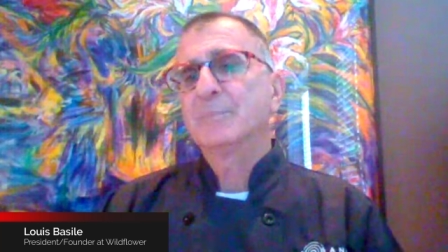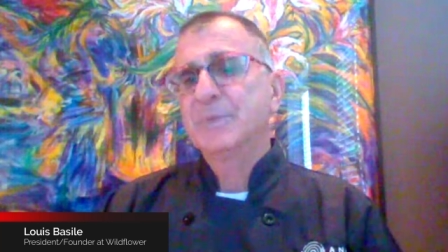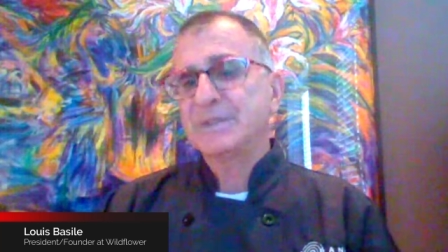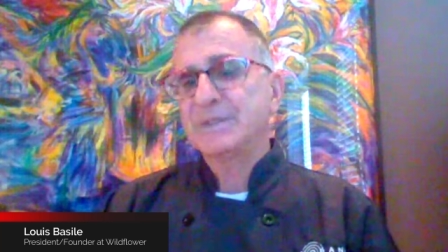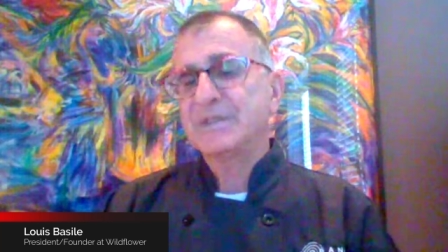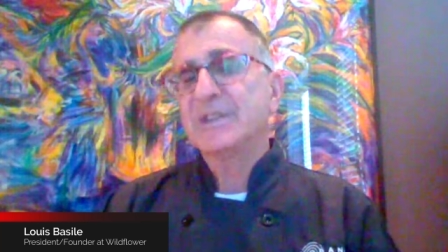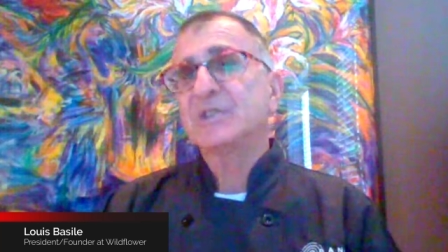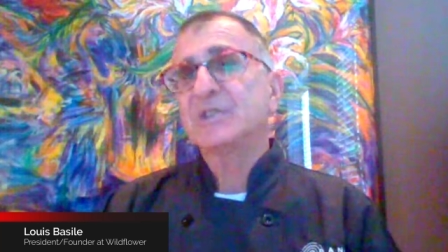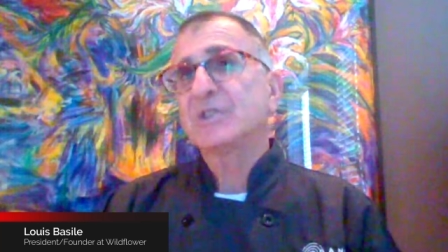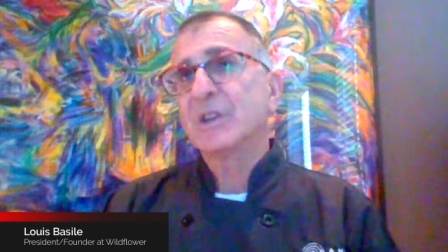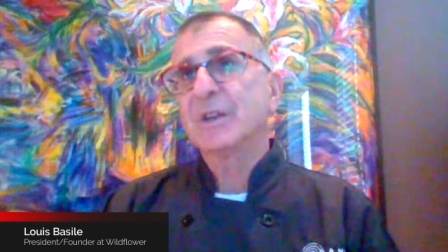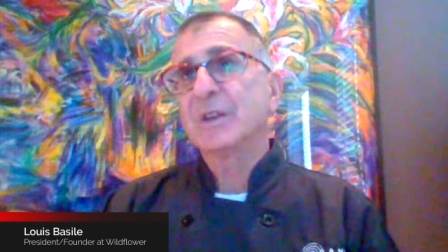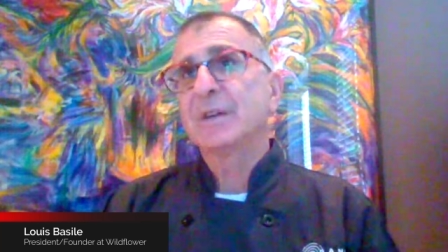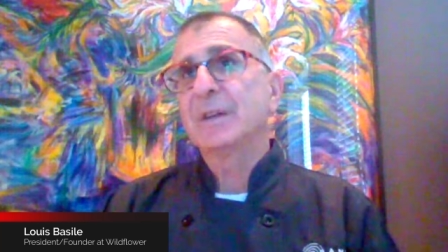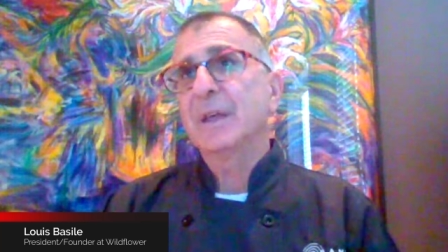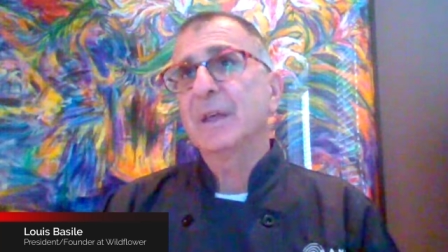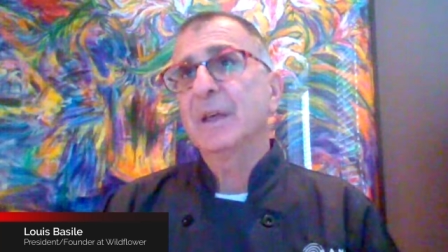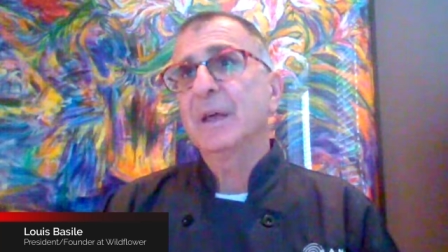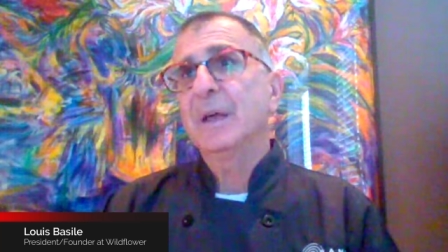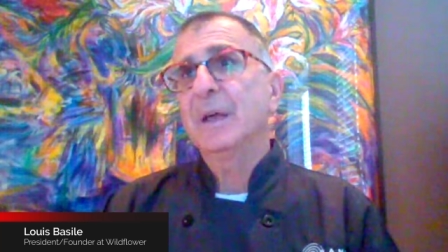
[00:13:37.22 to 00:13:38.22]
position,
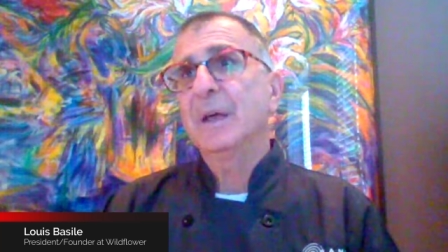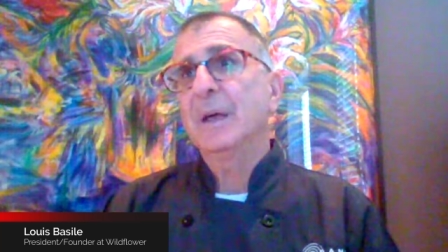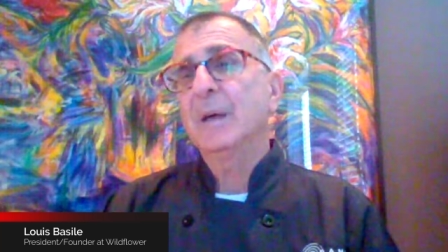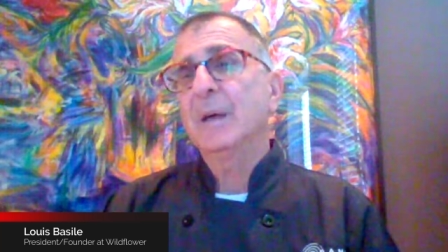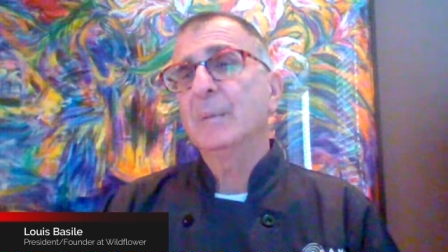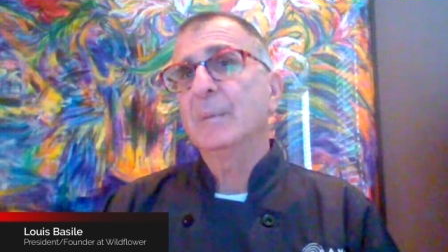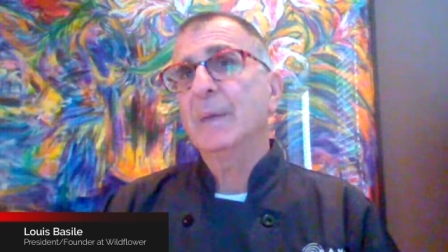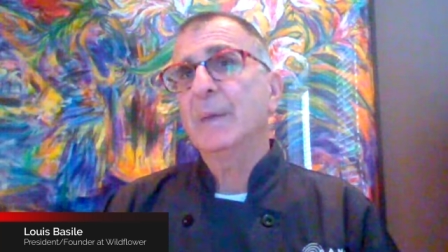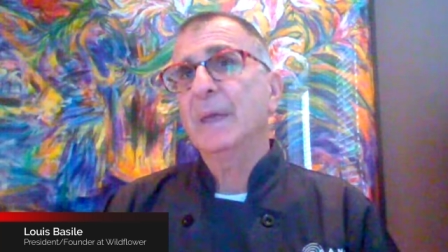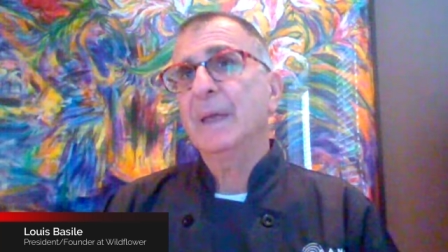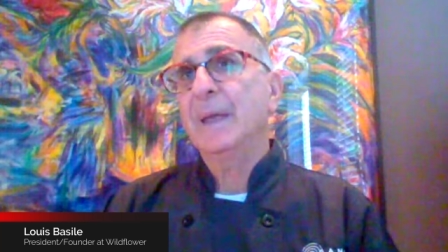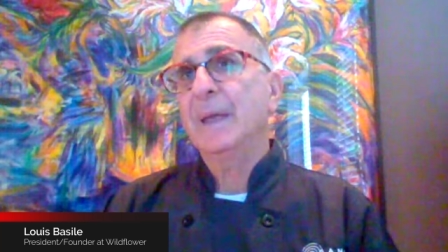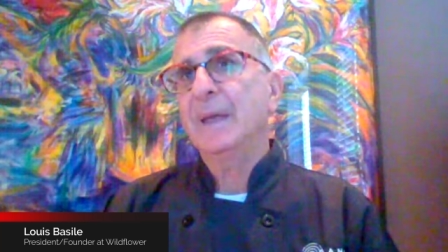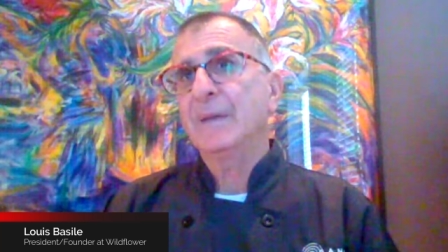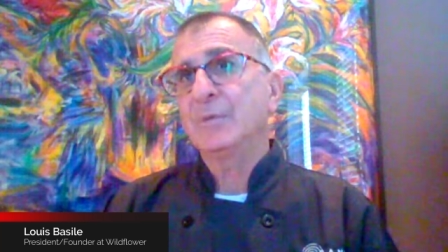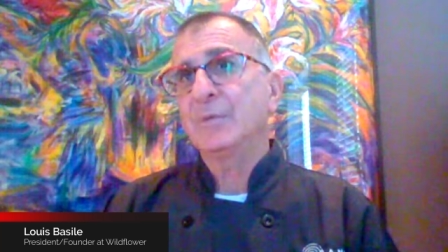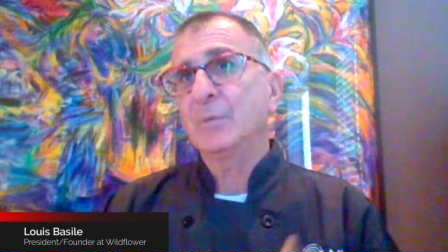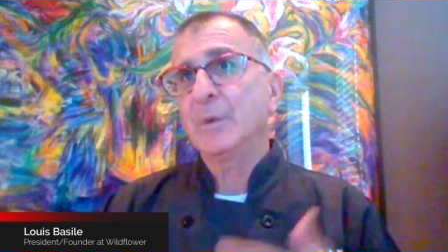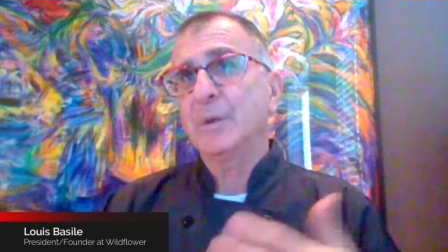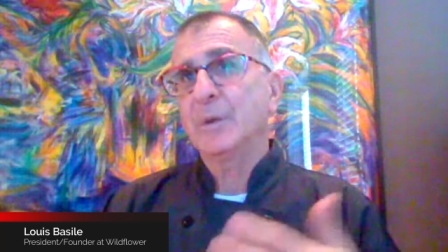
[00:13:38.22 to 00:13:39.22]
um,
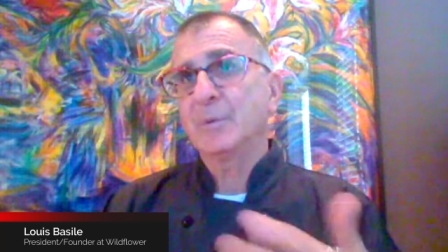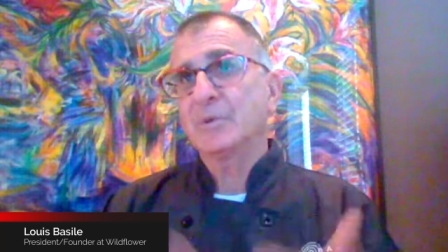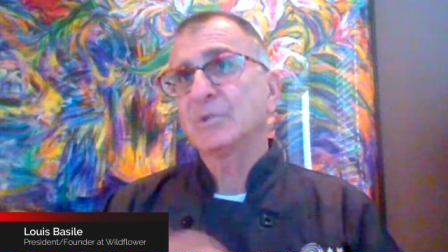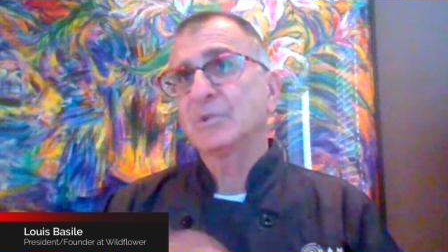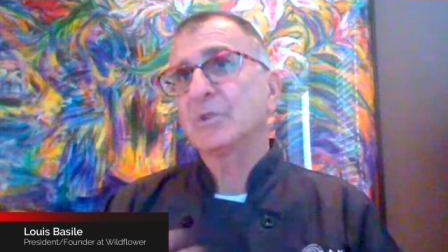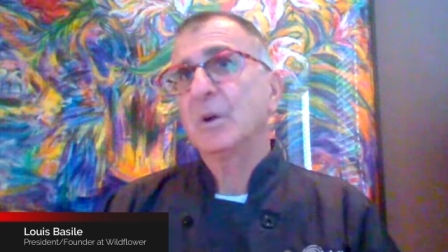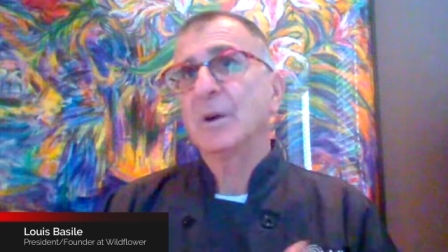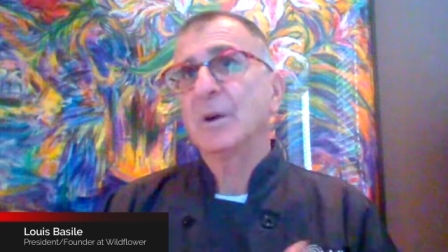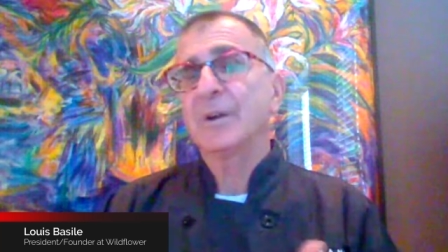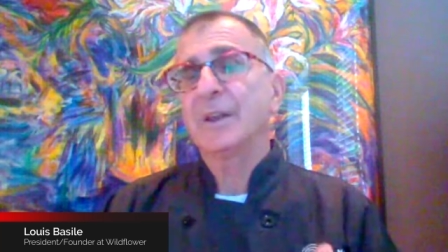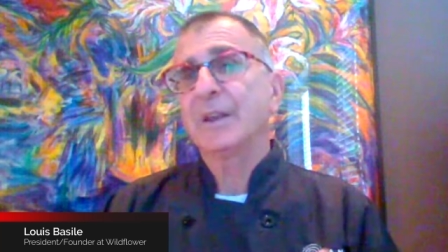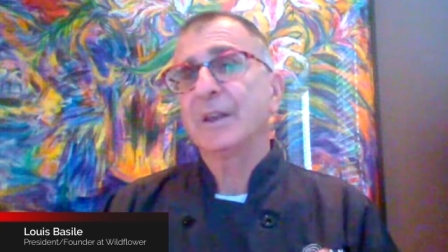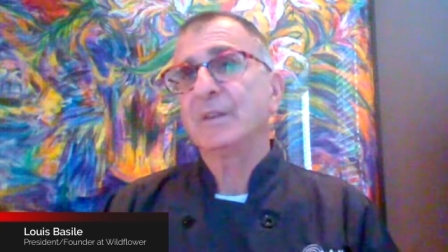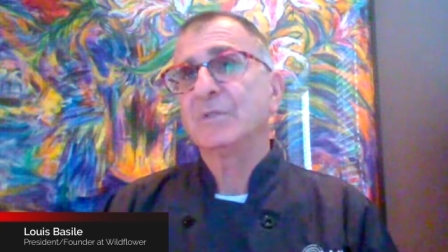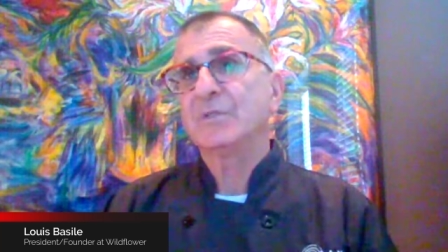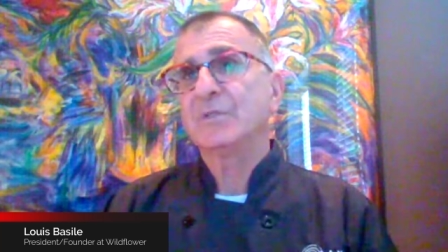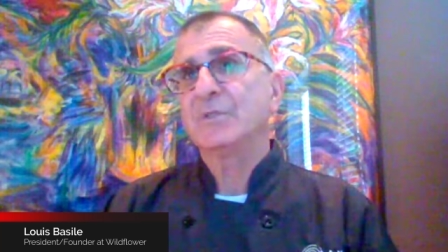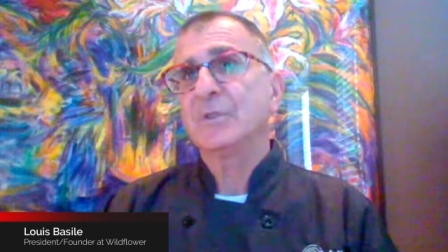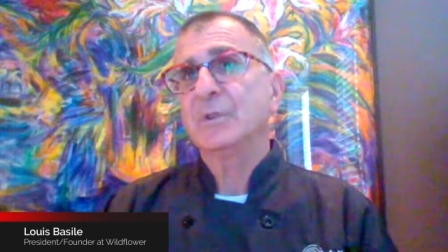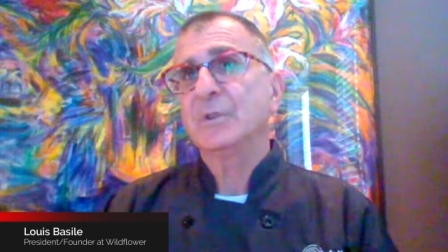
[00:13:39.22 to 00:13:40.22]
and we were
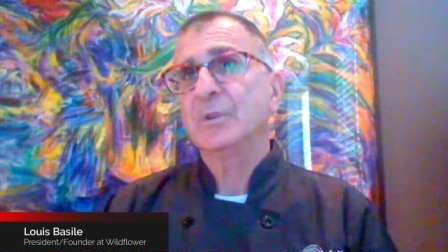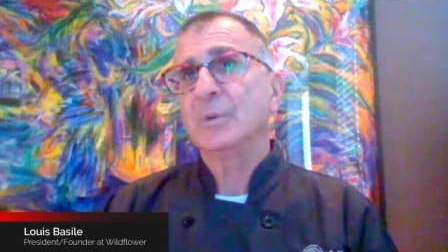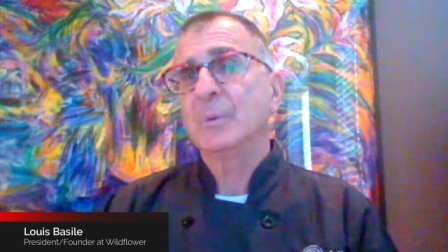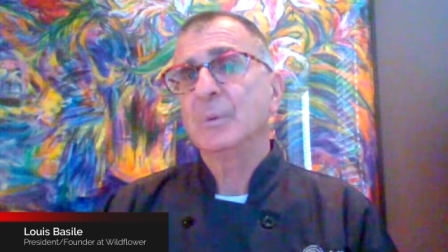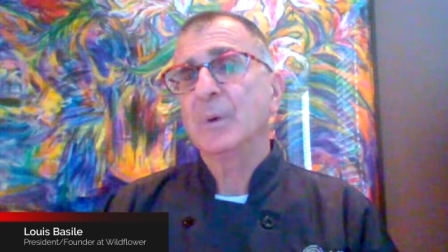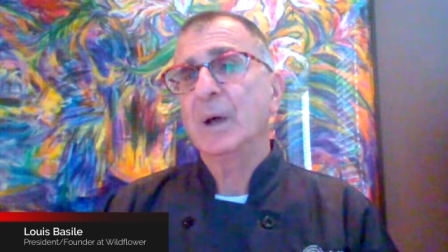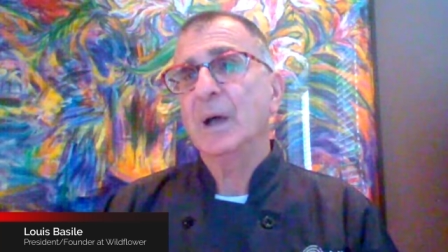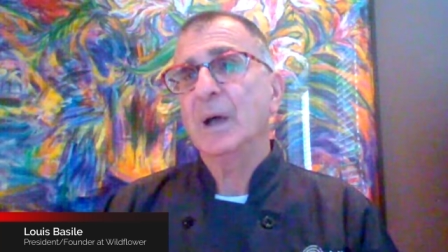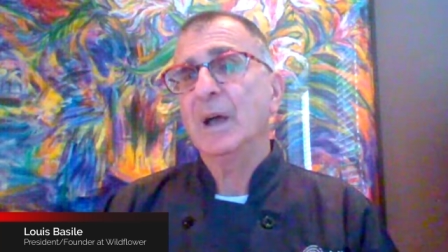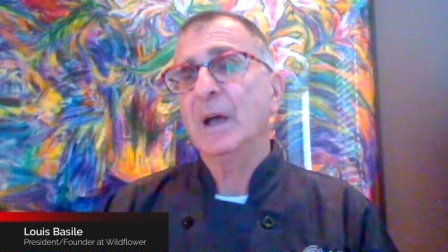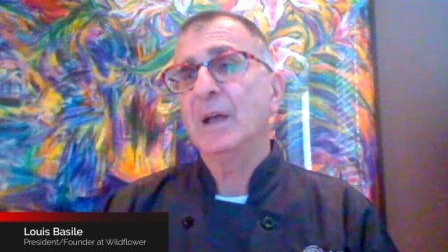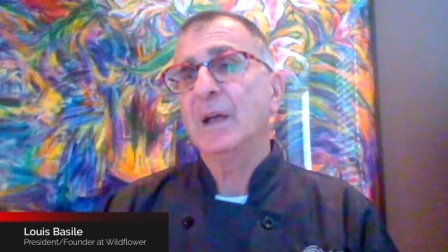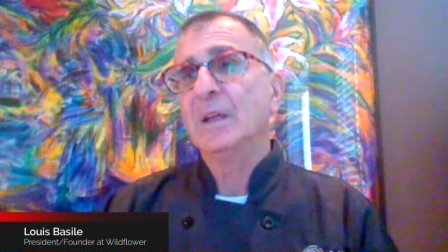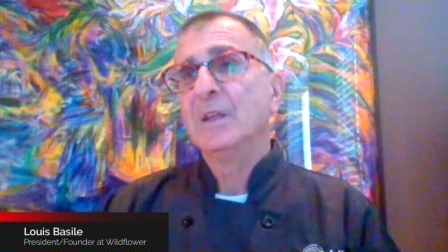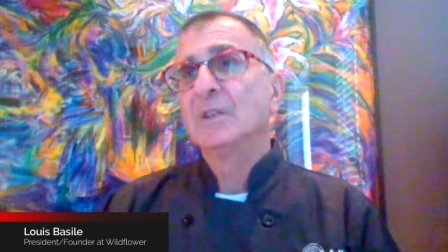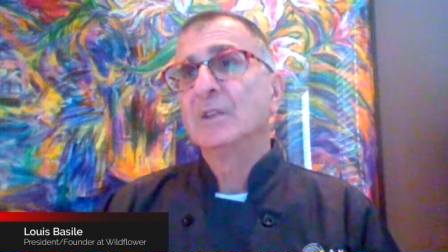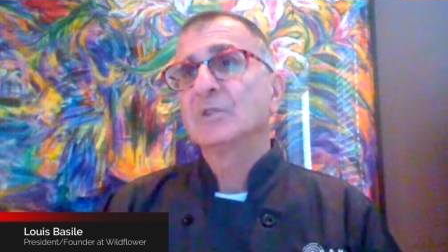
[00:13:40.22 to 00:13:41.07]
starting to uh,